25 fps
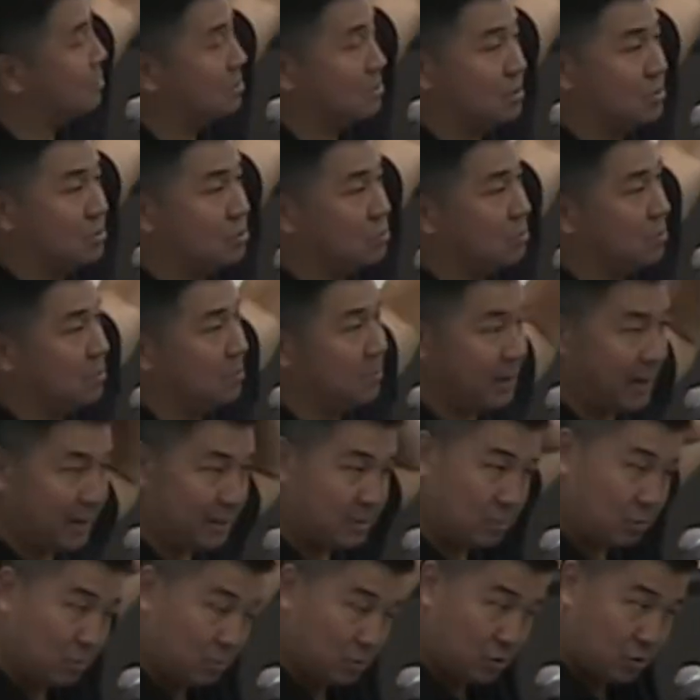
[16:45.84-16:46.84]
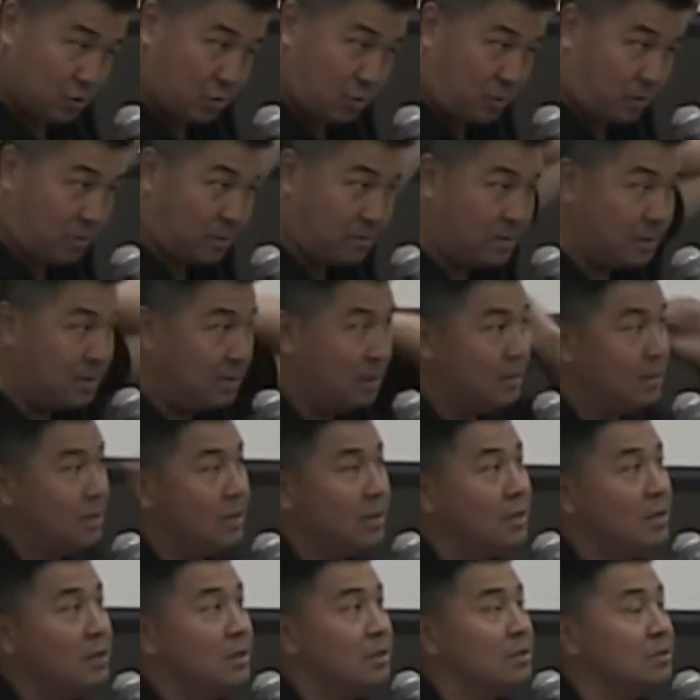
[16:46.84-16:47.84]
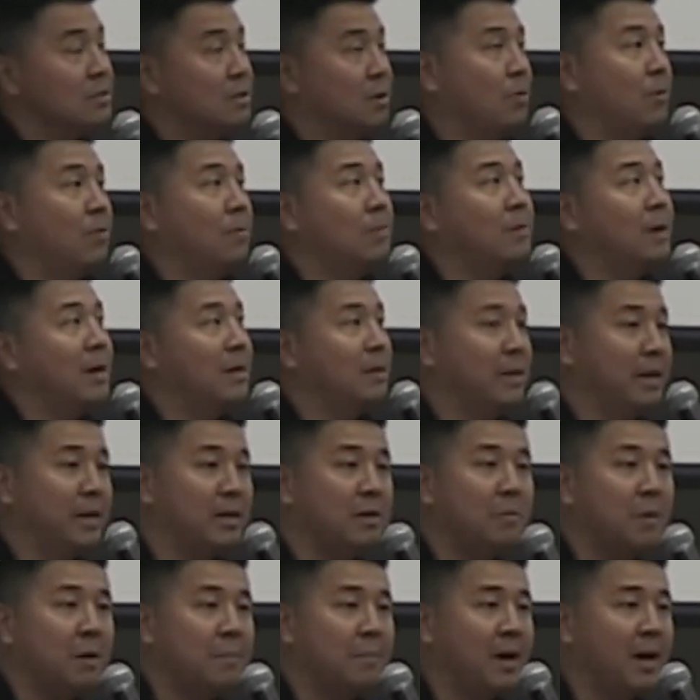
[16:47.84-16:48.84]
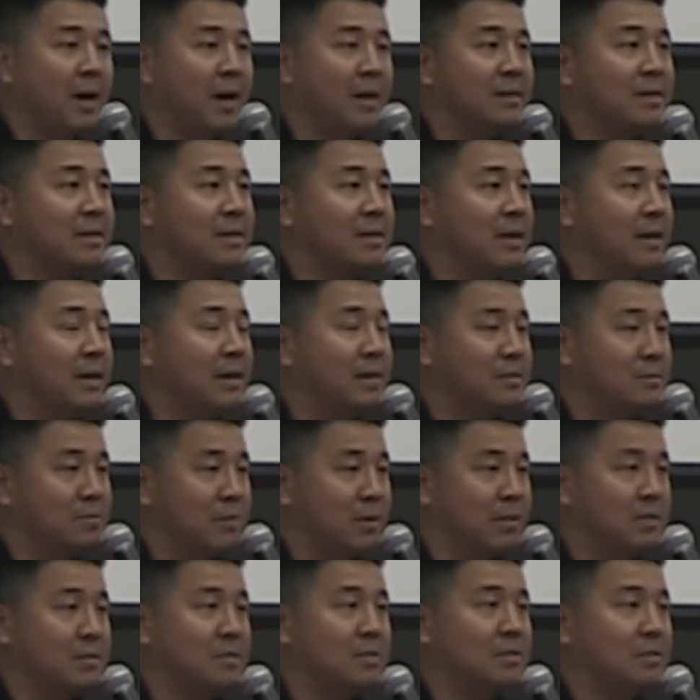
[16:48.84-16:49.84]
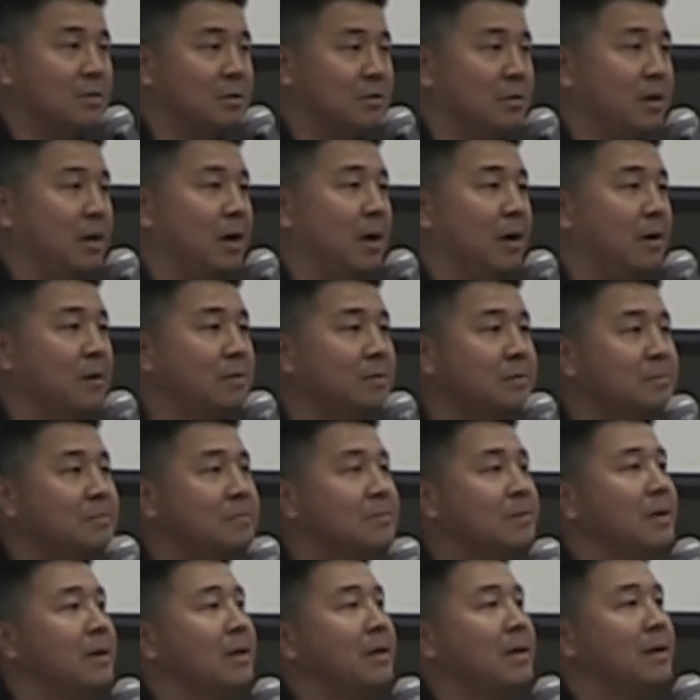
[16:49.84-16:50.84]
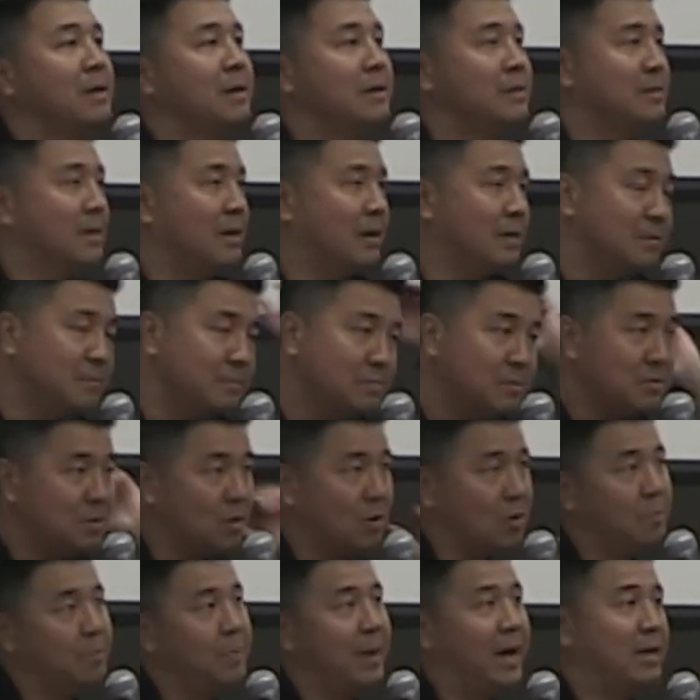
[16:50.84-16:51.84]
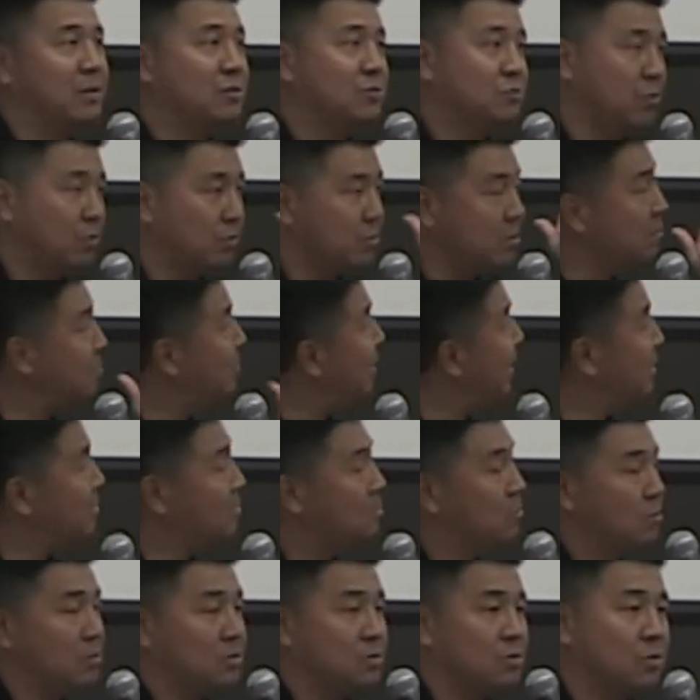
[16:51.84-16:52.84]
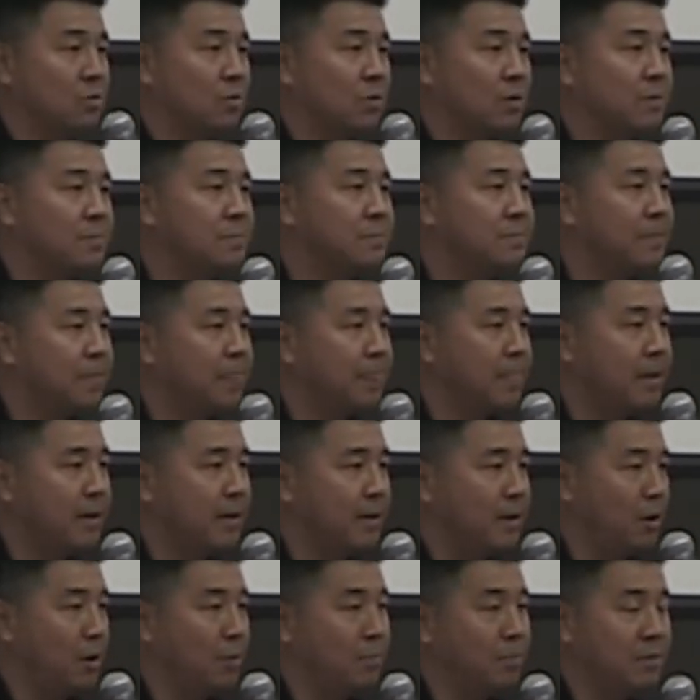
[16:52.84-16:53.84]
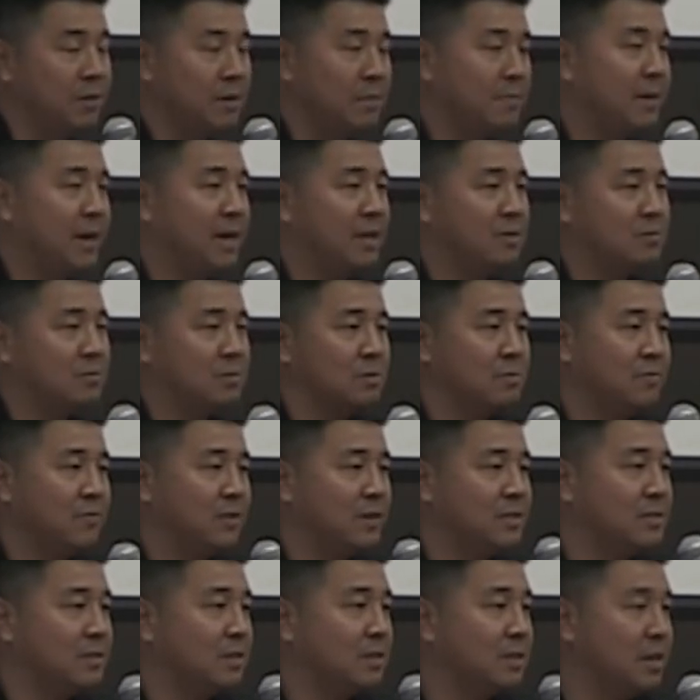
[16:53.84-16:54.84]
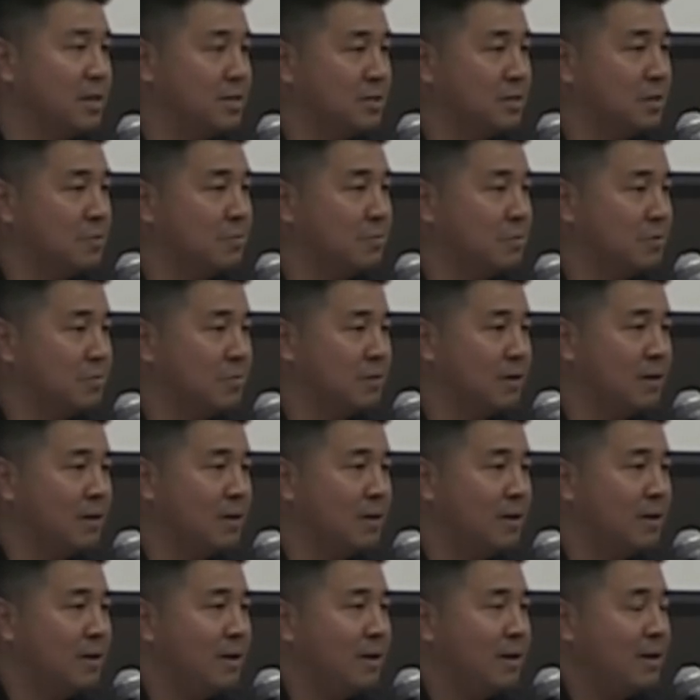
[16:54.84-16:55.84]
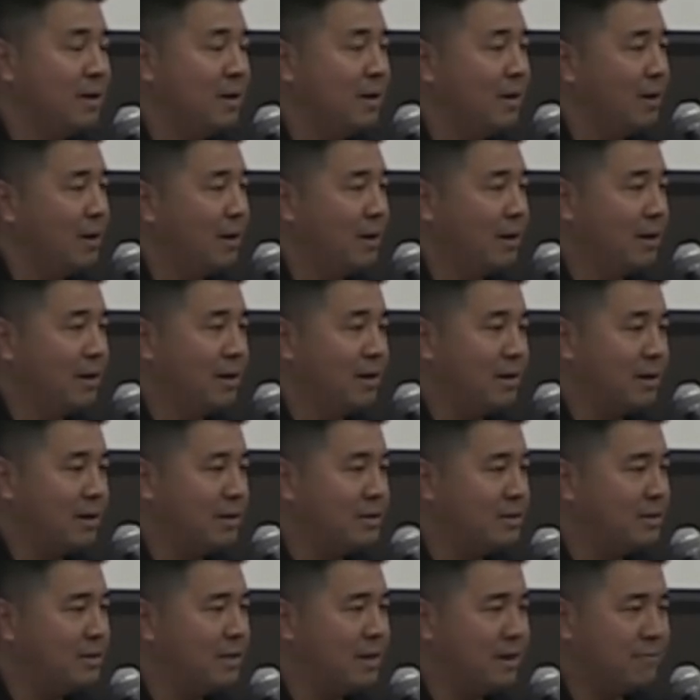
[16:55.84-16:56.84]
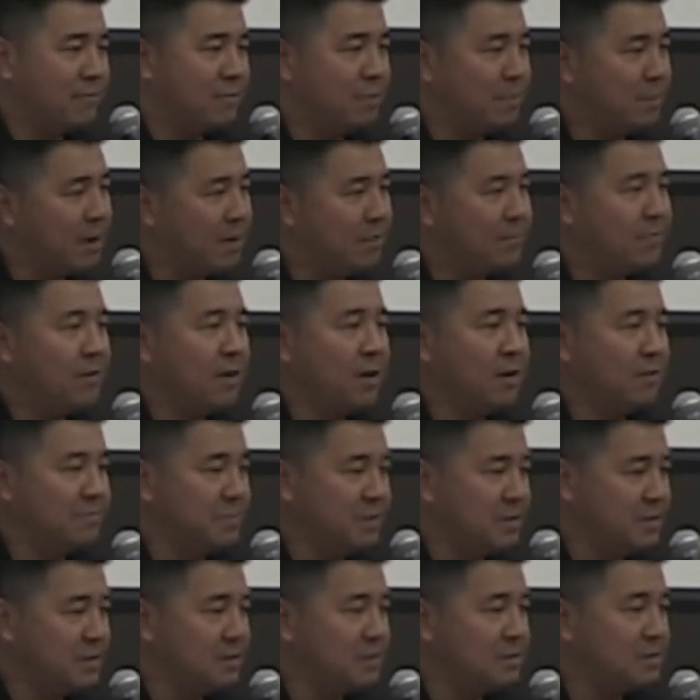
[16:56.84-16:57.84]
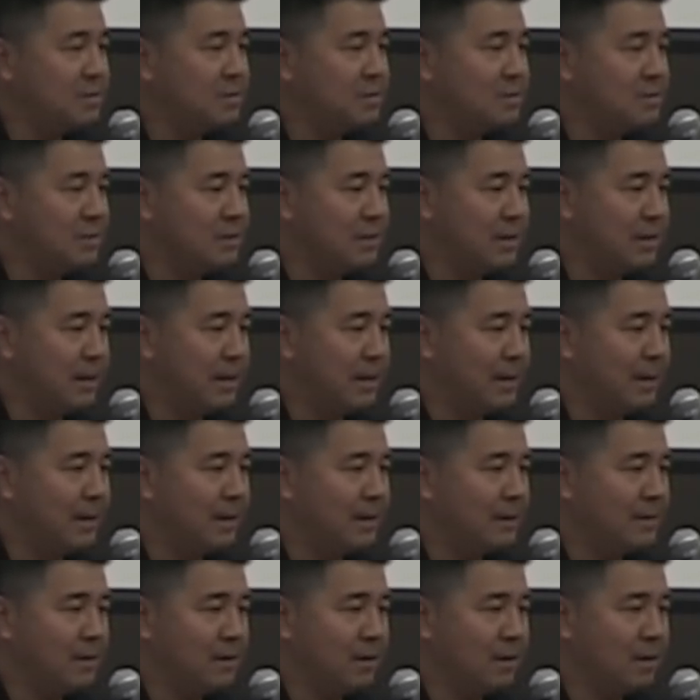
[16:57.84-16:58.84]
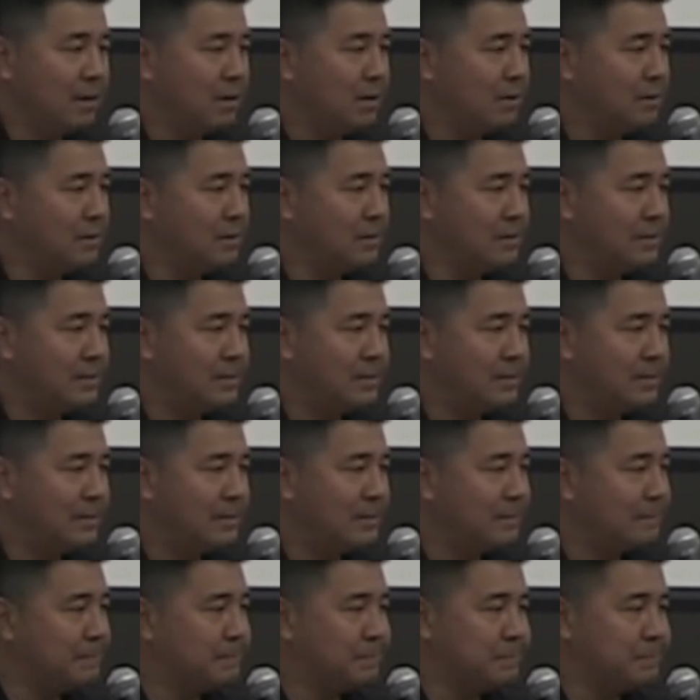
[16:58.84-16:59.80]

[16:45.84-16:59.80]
start swimming back toward shore. So I laid on my back so I could still yell, and I started backstroking back toward shore, hoping that Maz would eventually catch up with me. And I did that for about five minutes, and um,